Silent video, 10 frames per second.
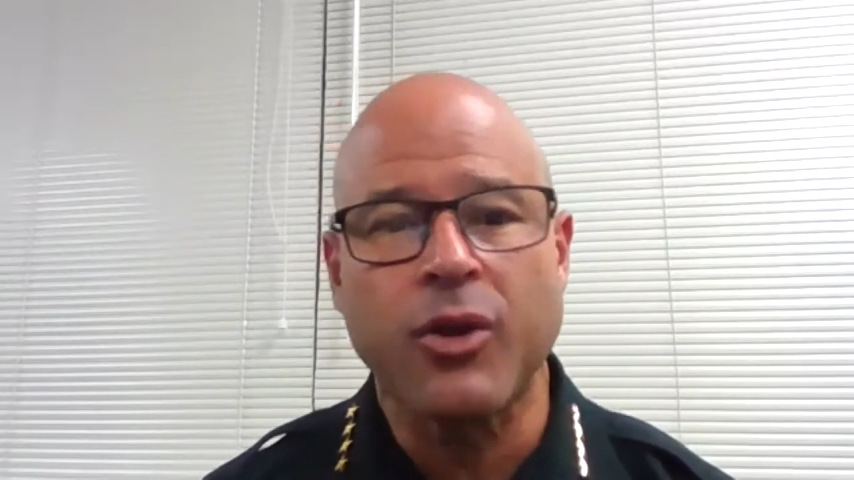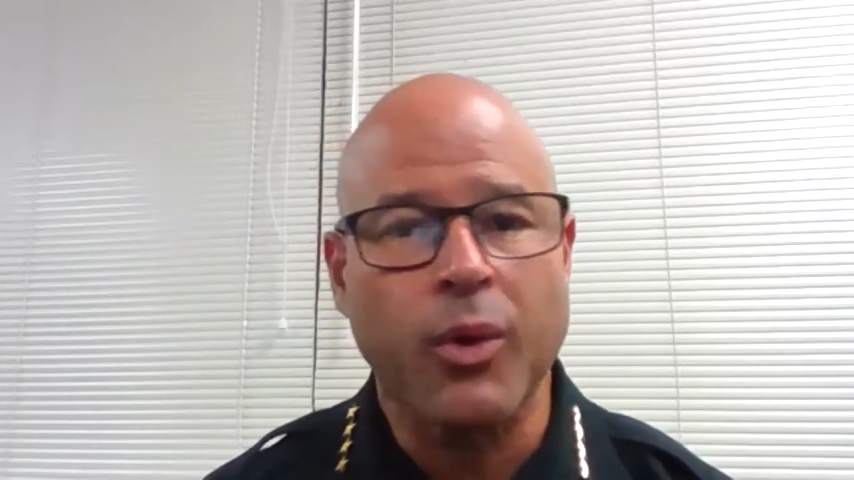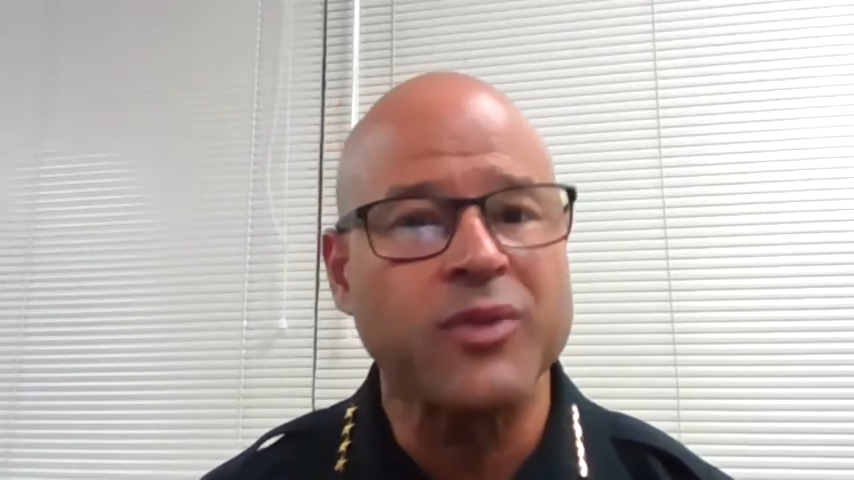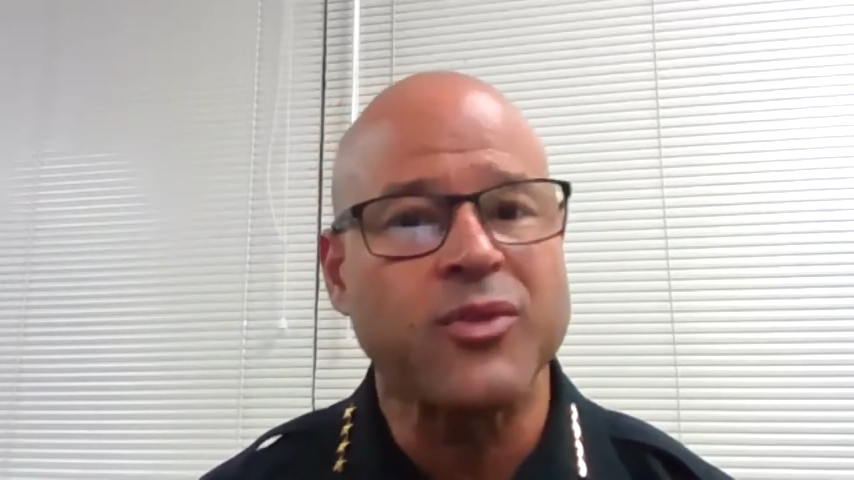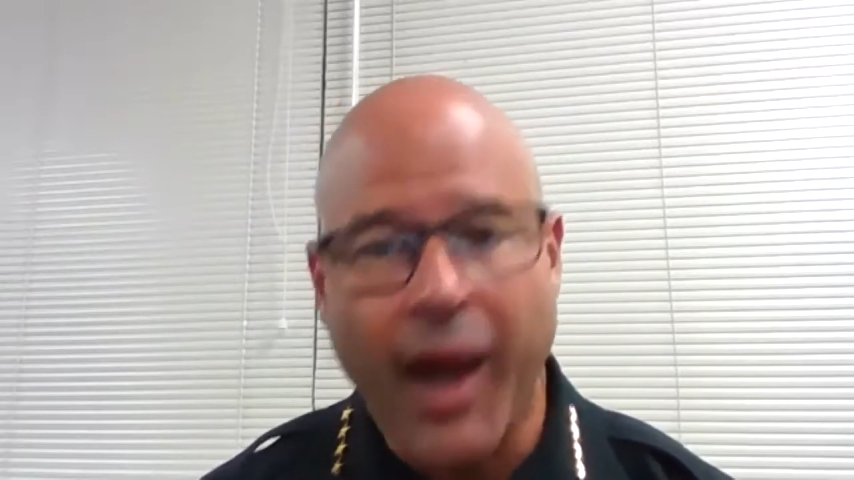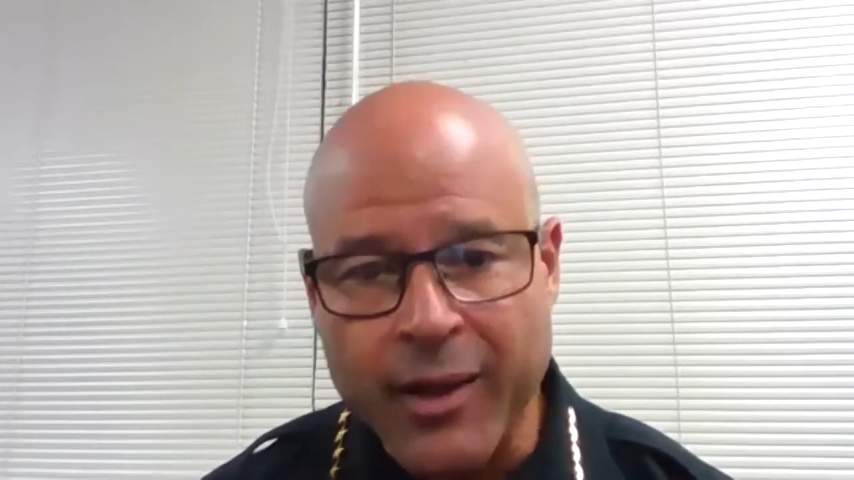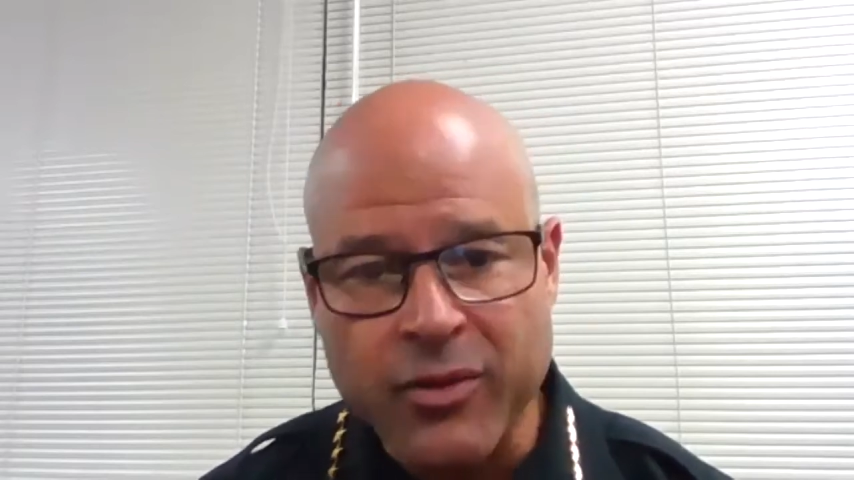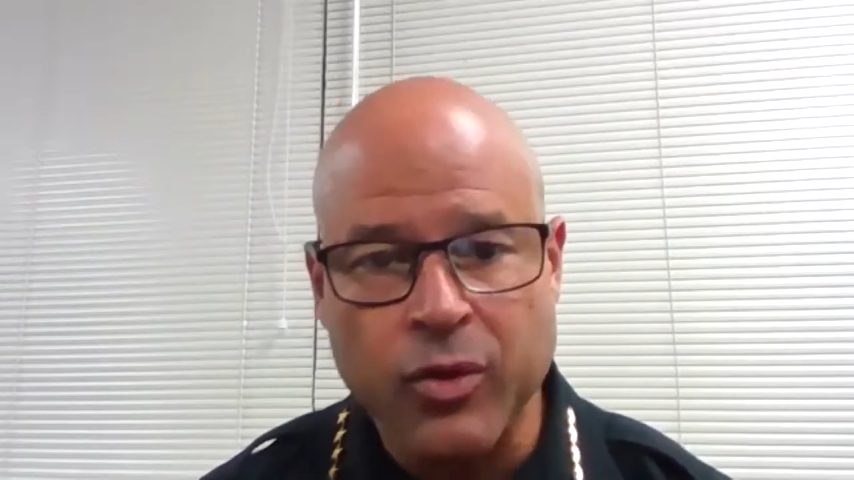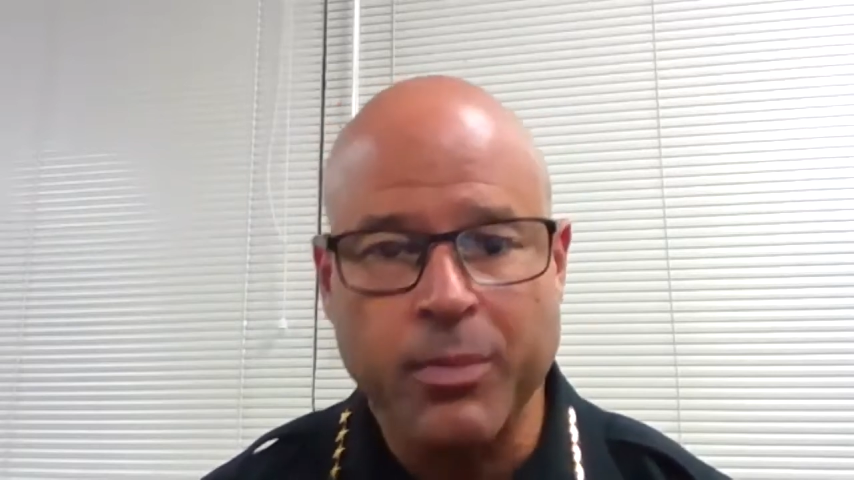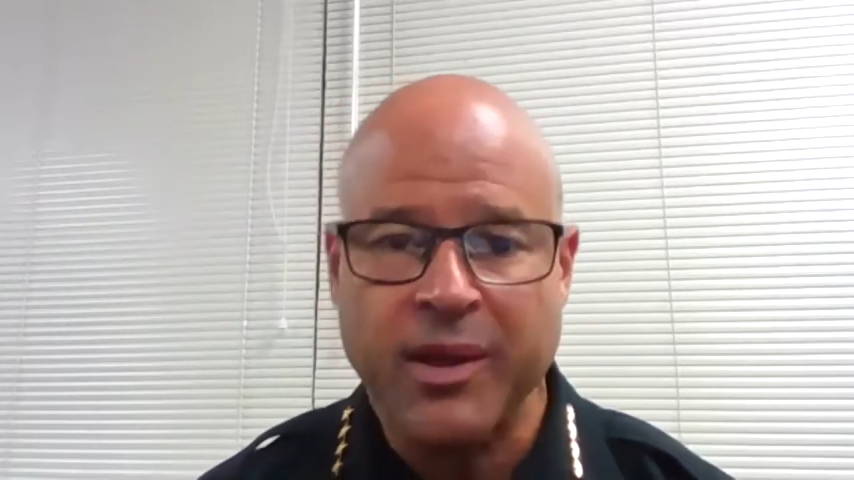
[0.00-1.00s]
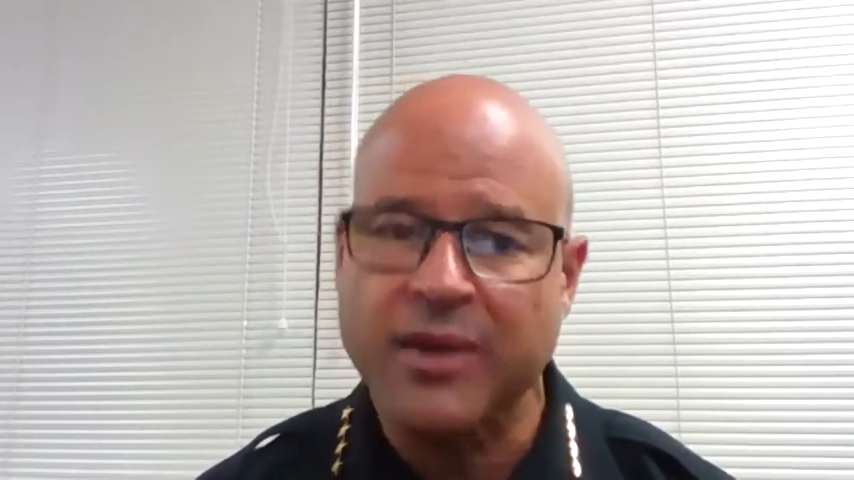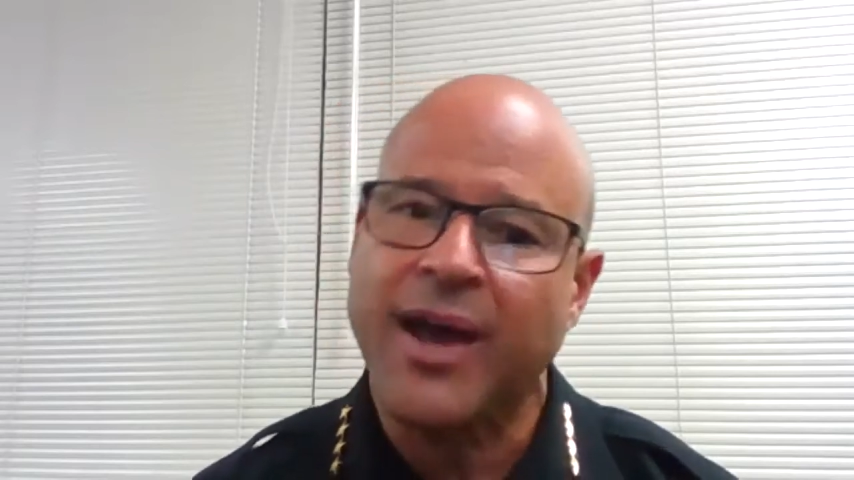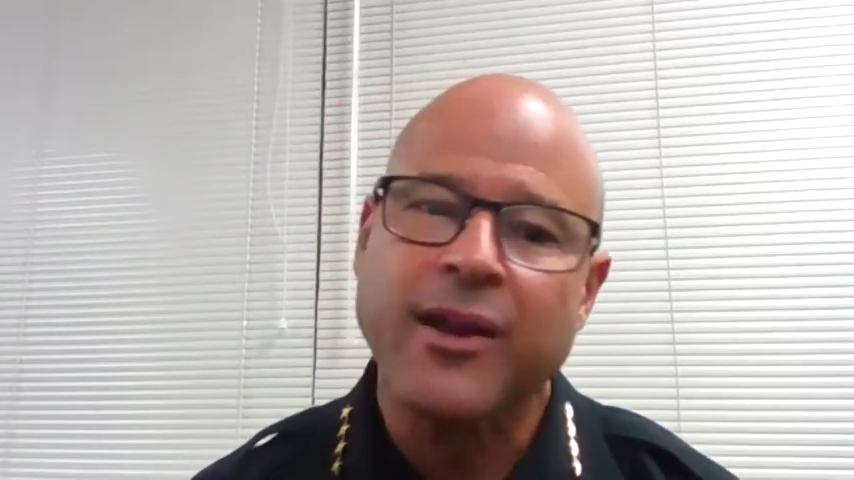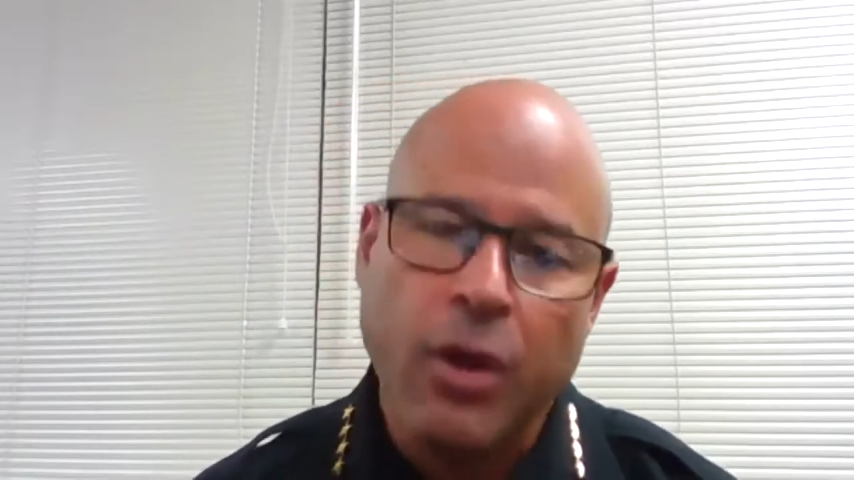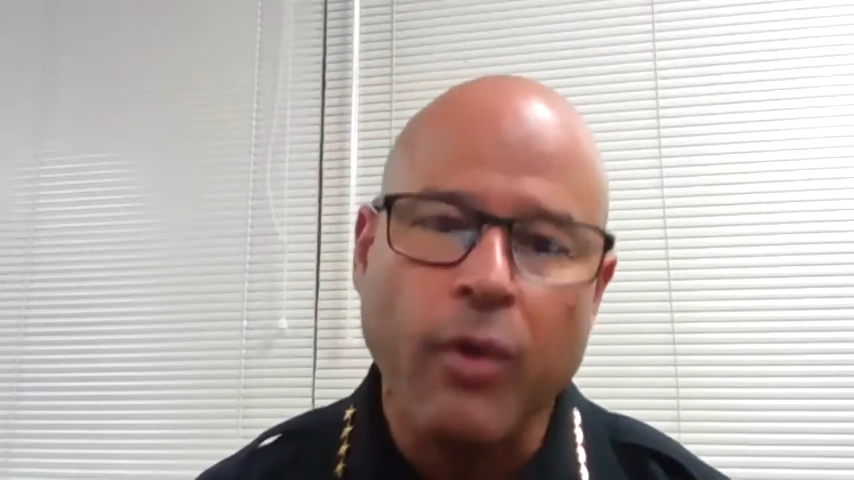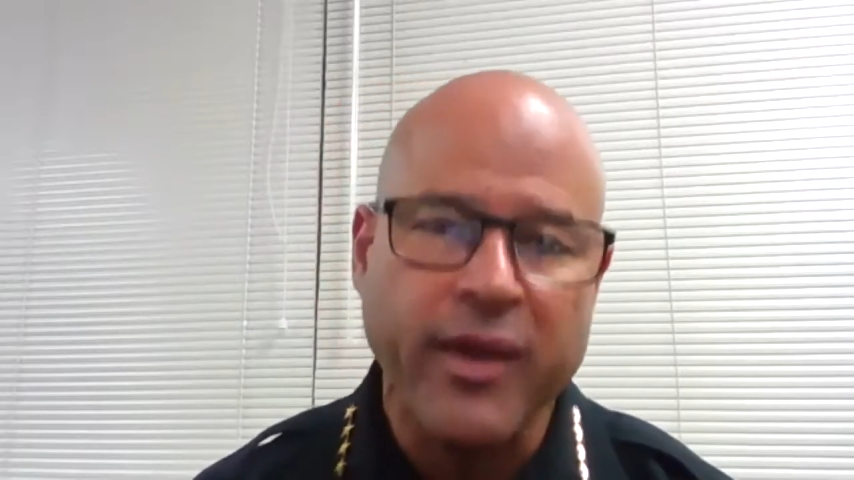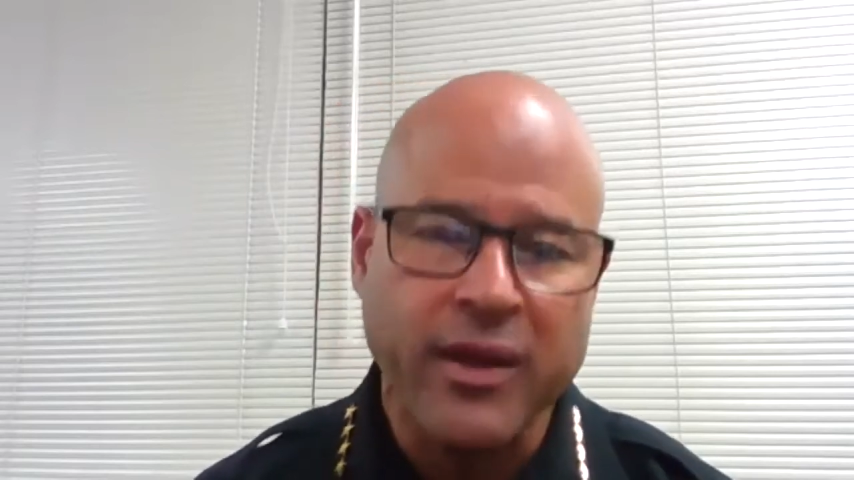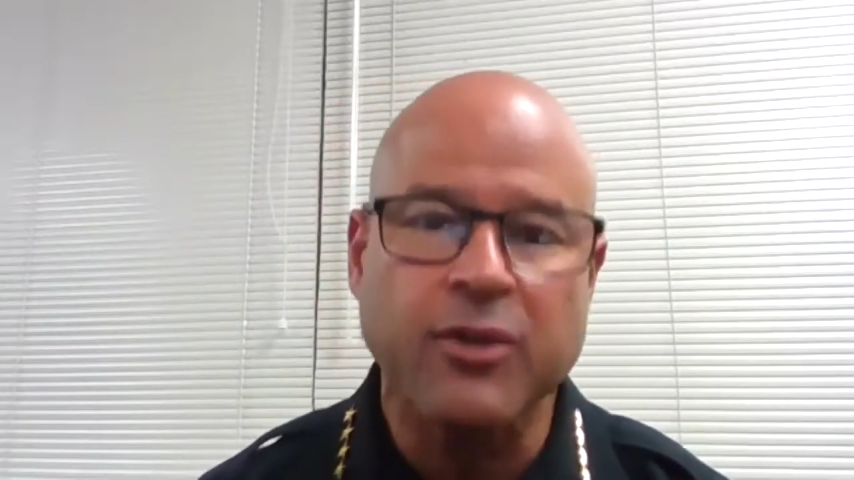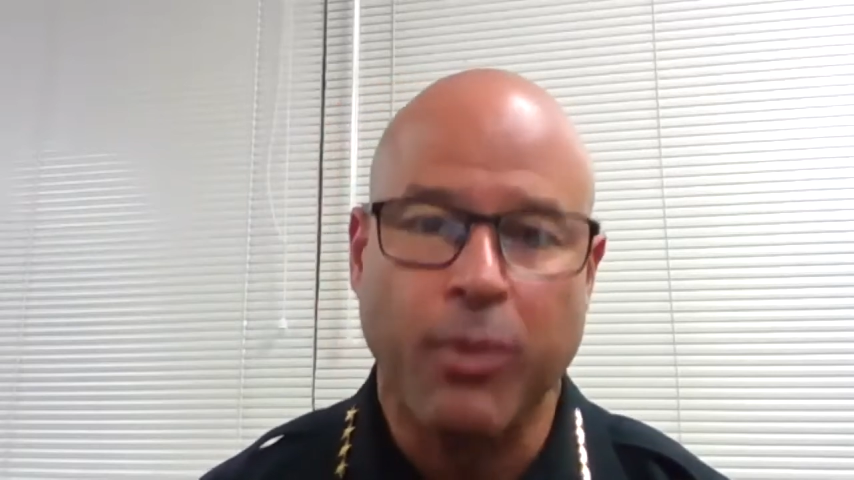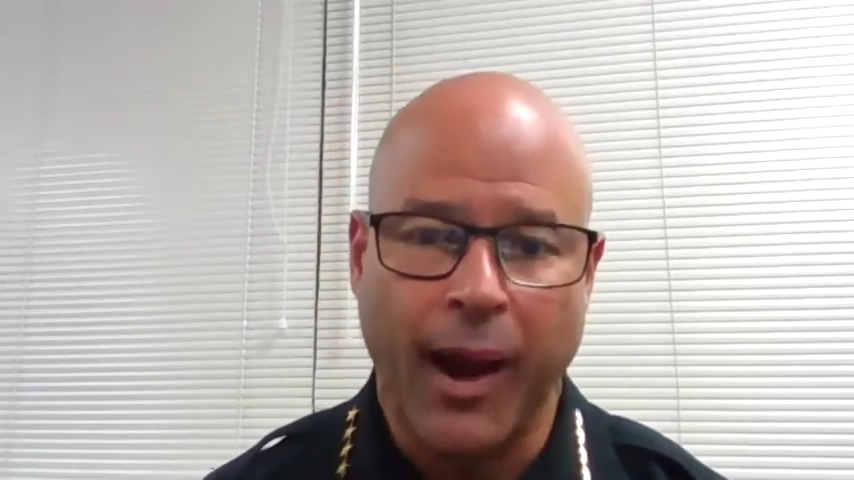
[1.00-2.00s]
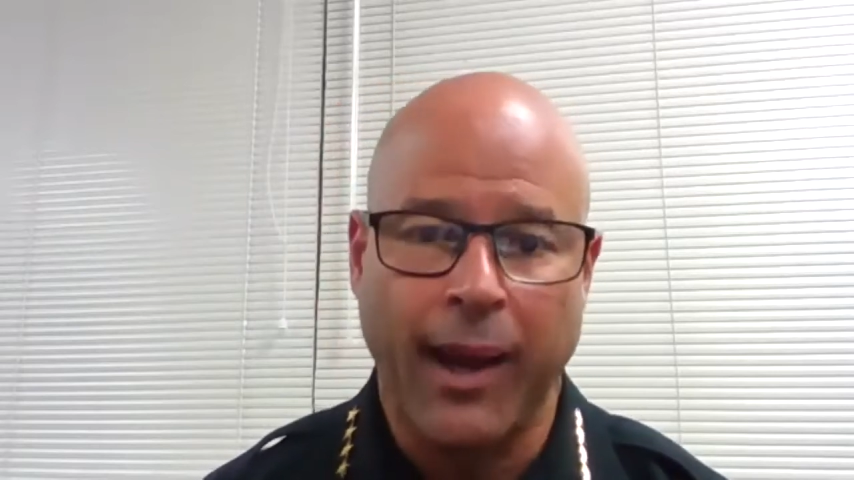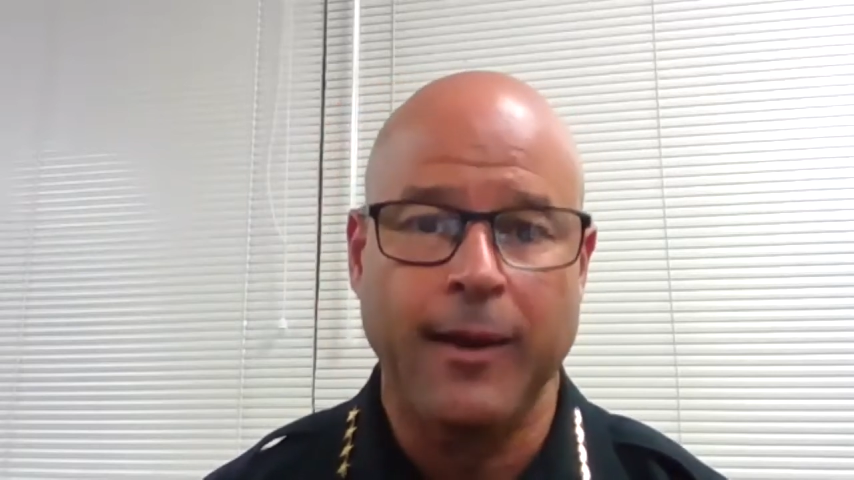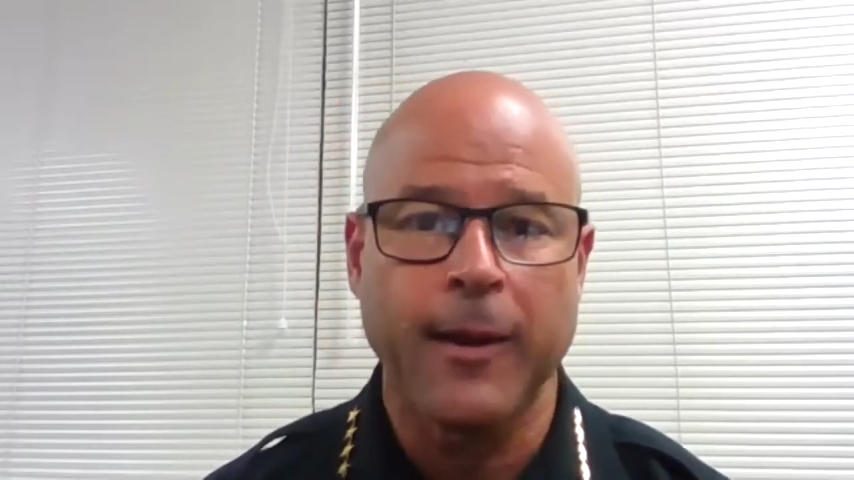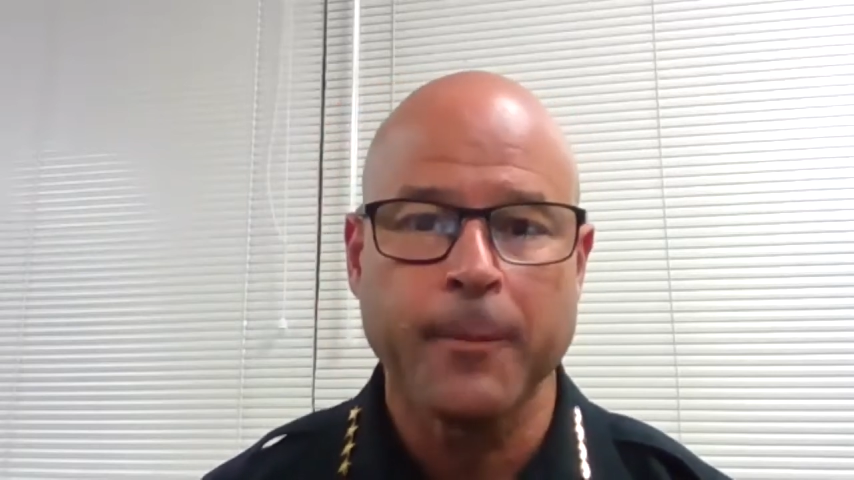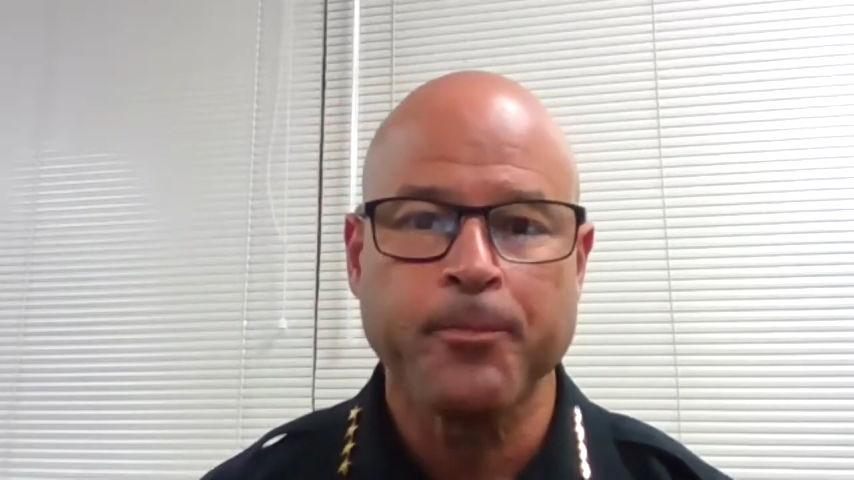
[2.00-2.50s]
of noise not to, because I know they did right.